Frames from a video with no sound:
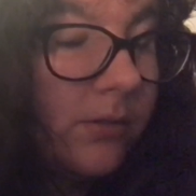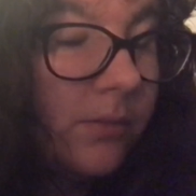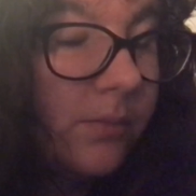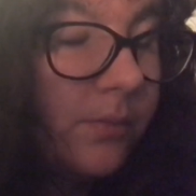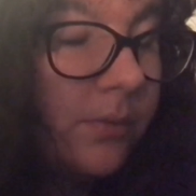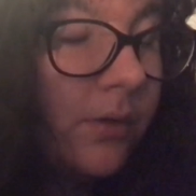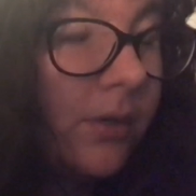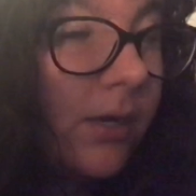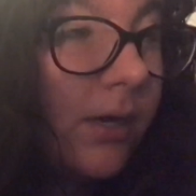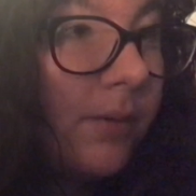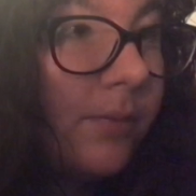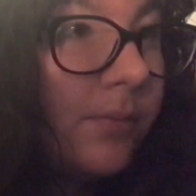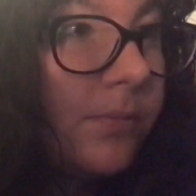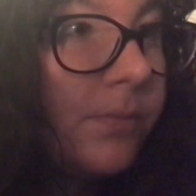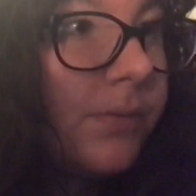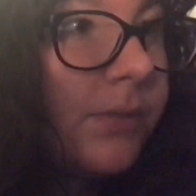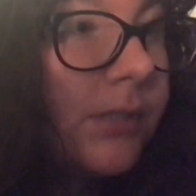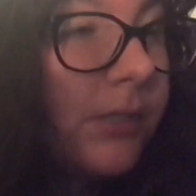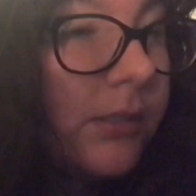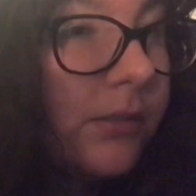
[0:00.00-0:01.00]

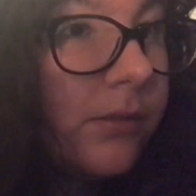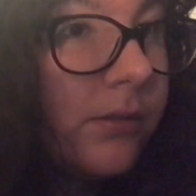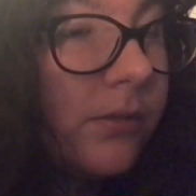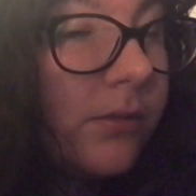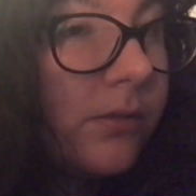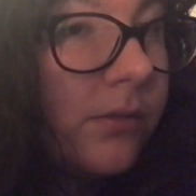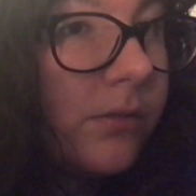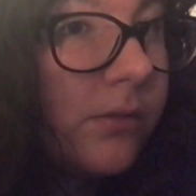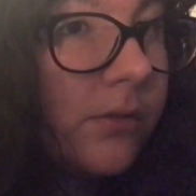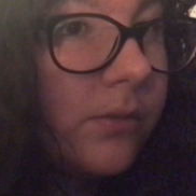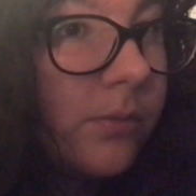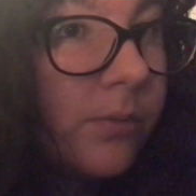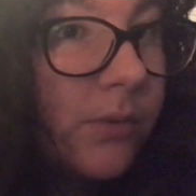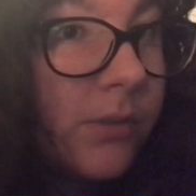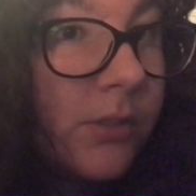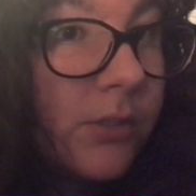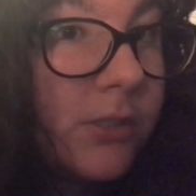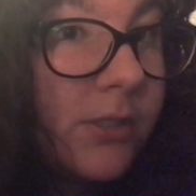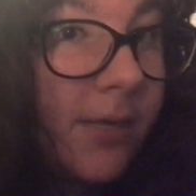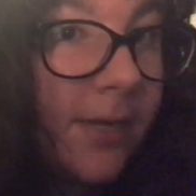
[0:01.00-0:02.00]
probably the
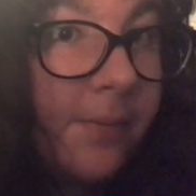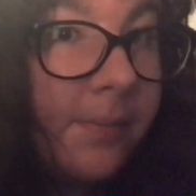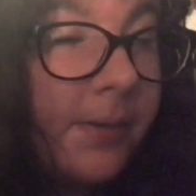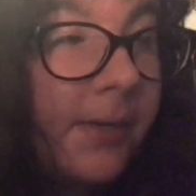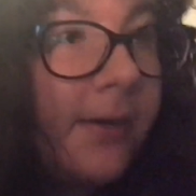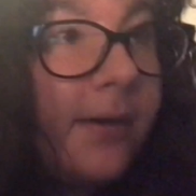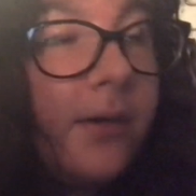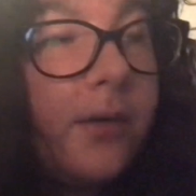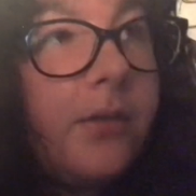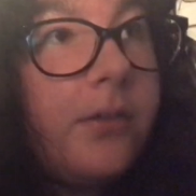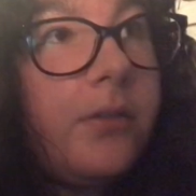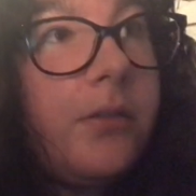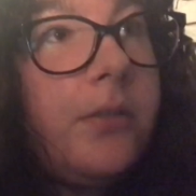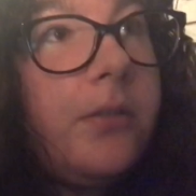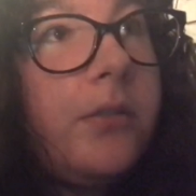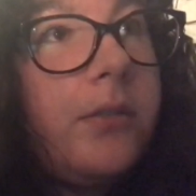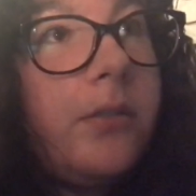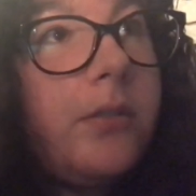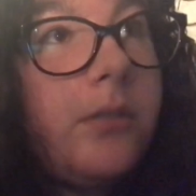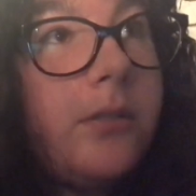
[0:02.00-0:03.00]
worst nightmare
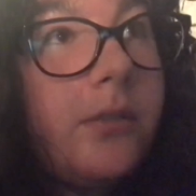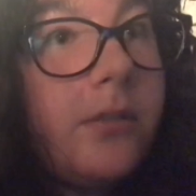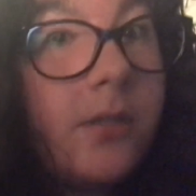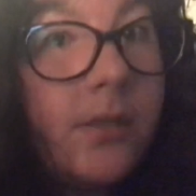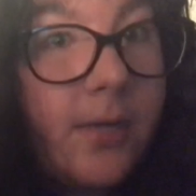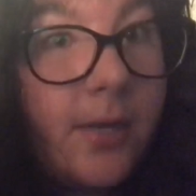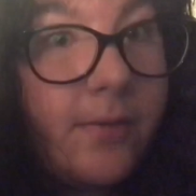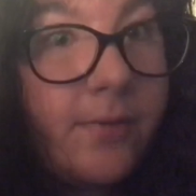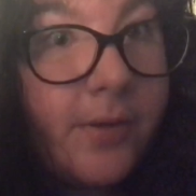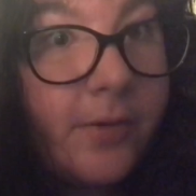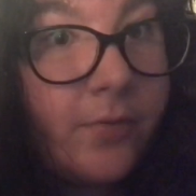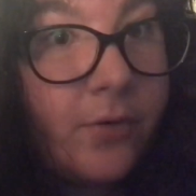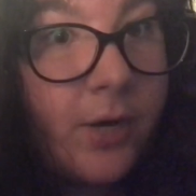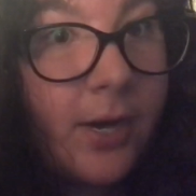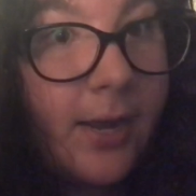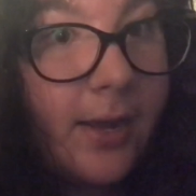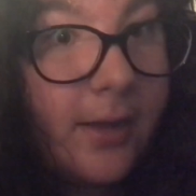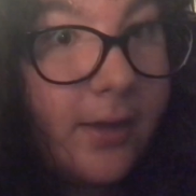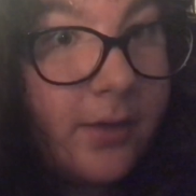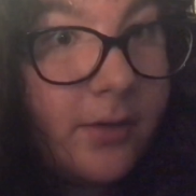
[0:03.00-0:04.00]
that I've ever
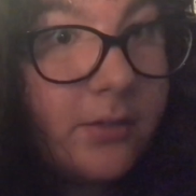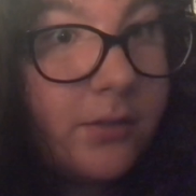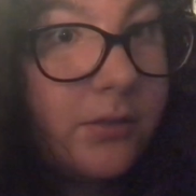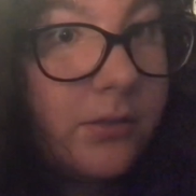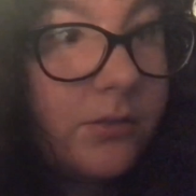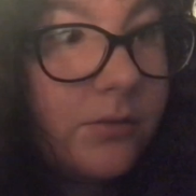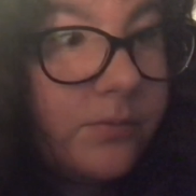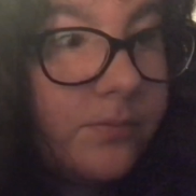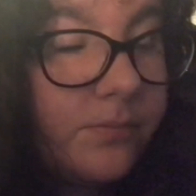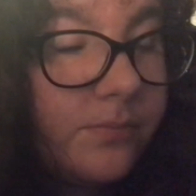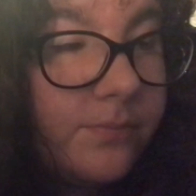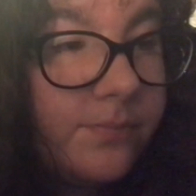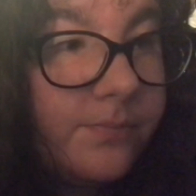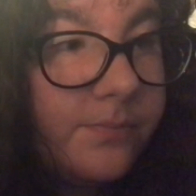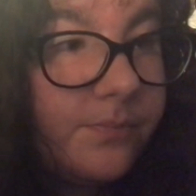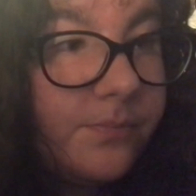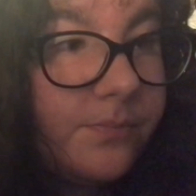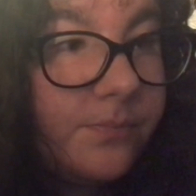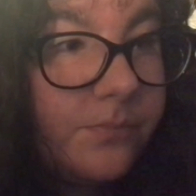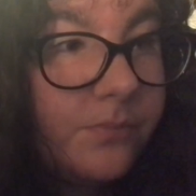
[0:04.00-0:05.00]
had
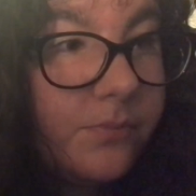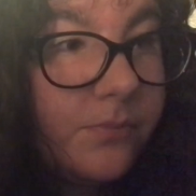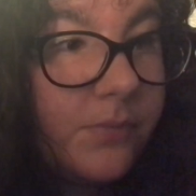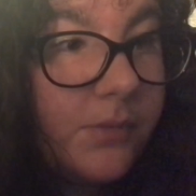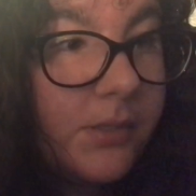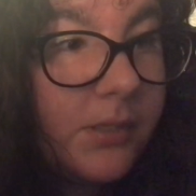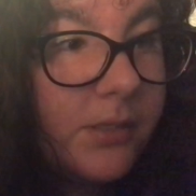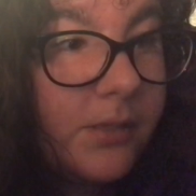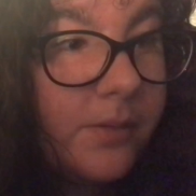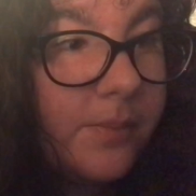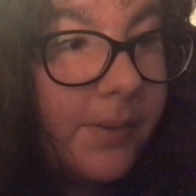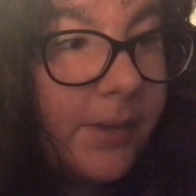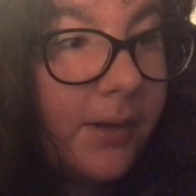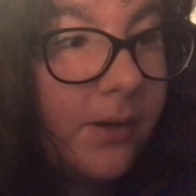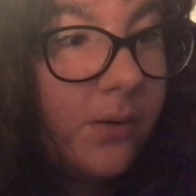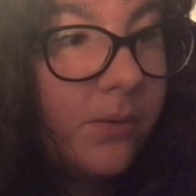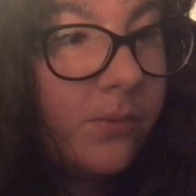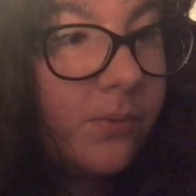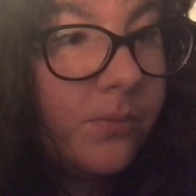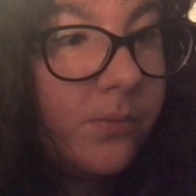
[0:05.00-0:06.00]

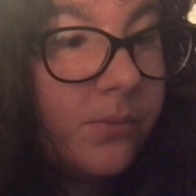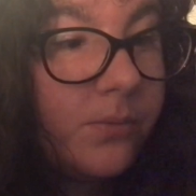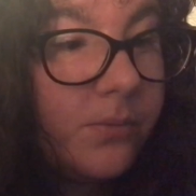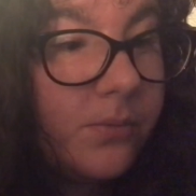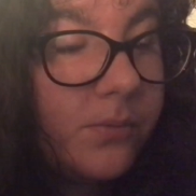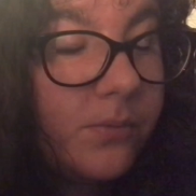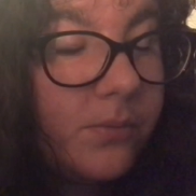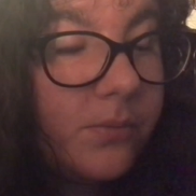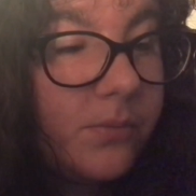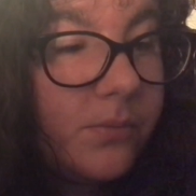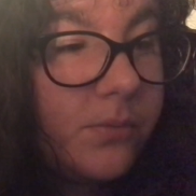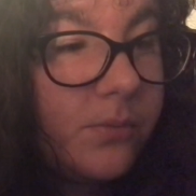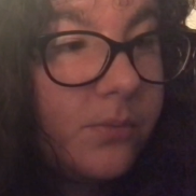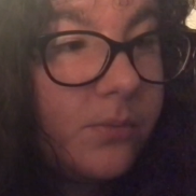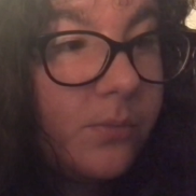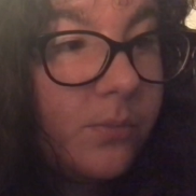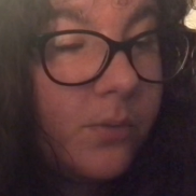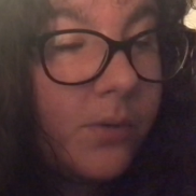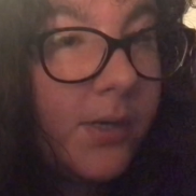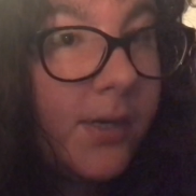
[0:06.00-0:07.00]
about
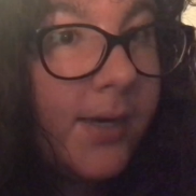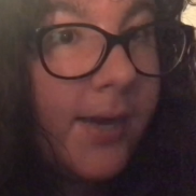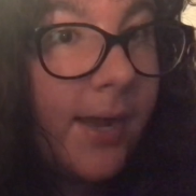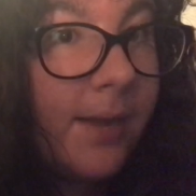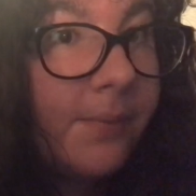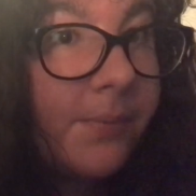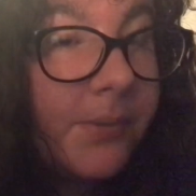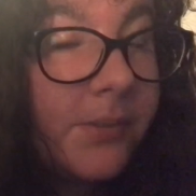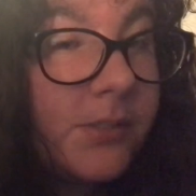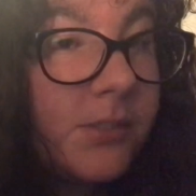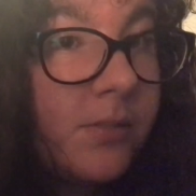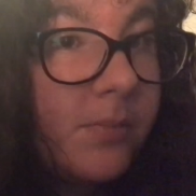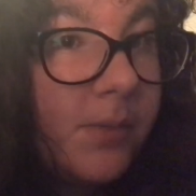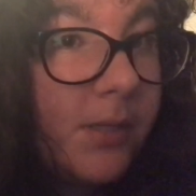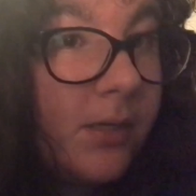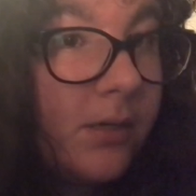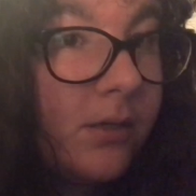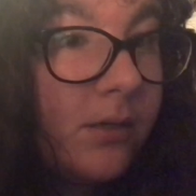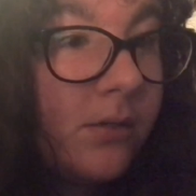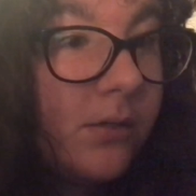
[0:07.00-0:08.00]
what happened to
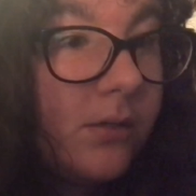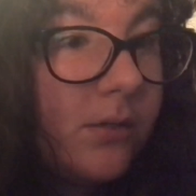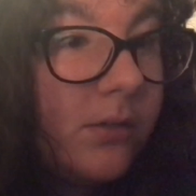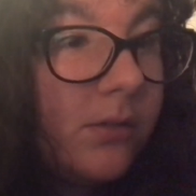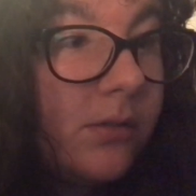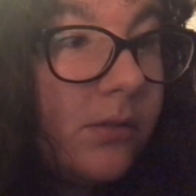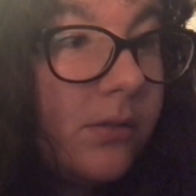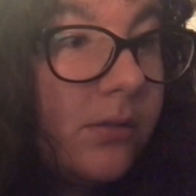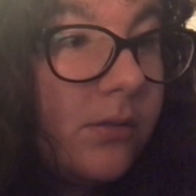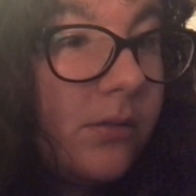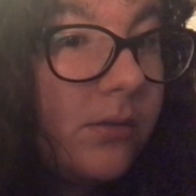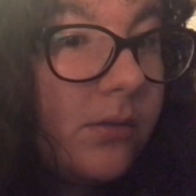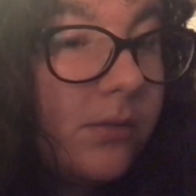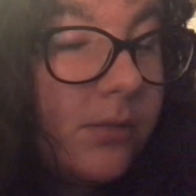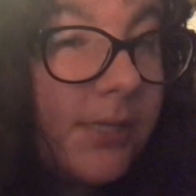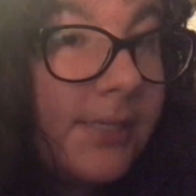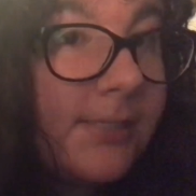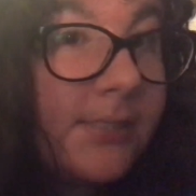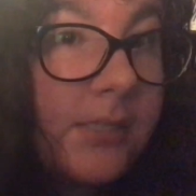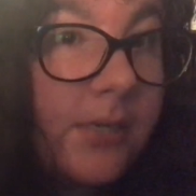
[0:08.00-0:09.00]
me
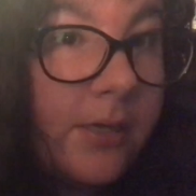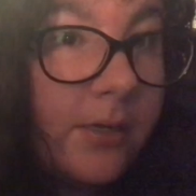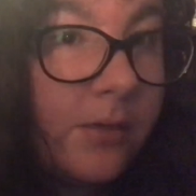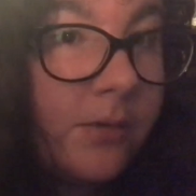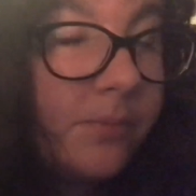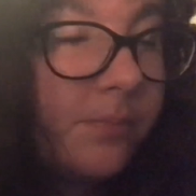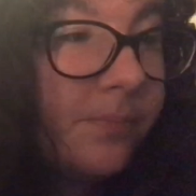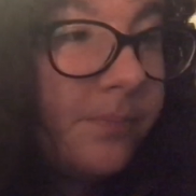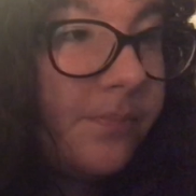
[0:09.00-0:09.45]
last night.